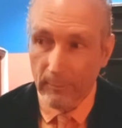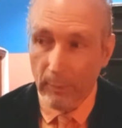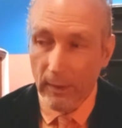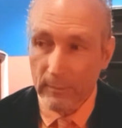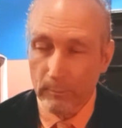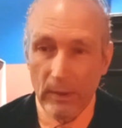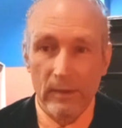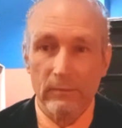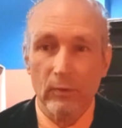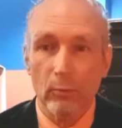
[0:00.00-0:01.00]
But
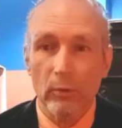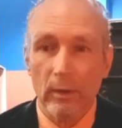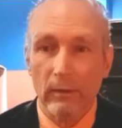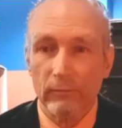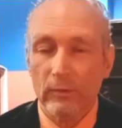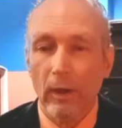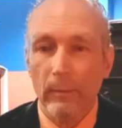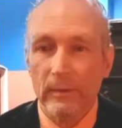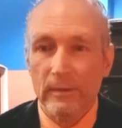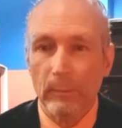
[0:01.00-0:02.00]
because of the work of
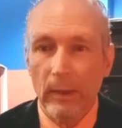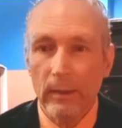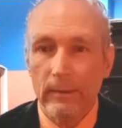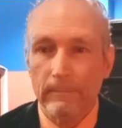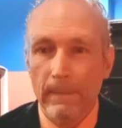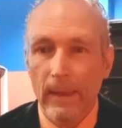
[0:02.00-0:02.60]
Thomas Paine,